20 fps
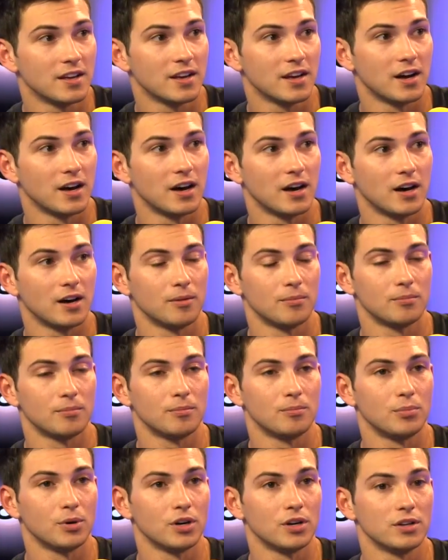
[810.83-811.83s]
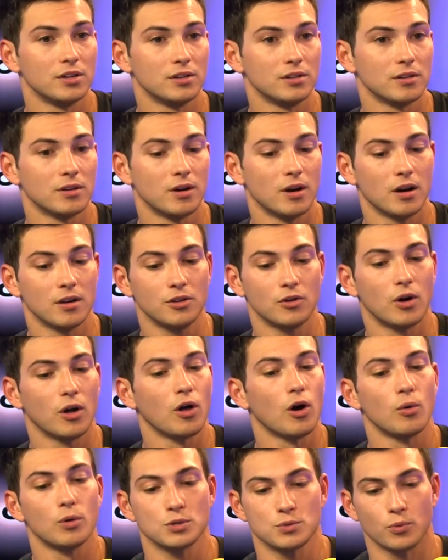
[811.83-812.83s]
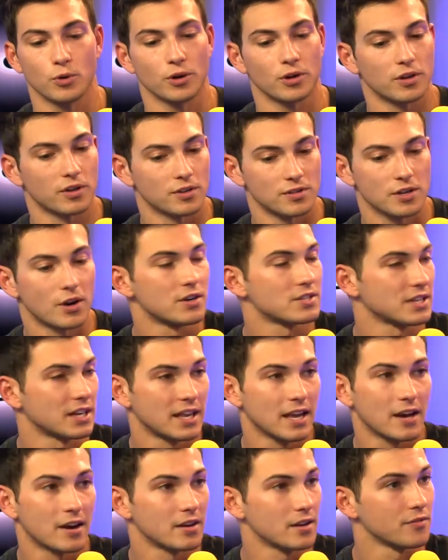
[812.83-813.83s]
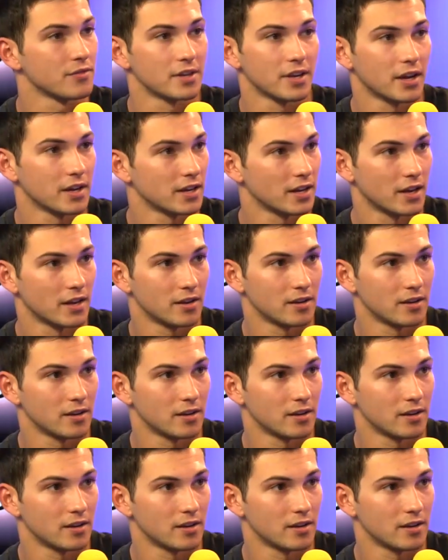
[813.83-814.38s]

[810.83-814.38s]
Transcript: Um, but you know, I'll always work as hard as I can on everything I get,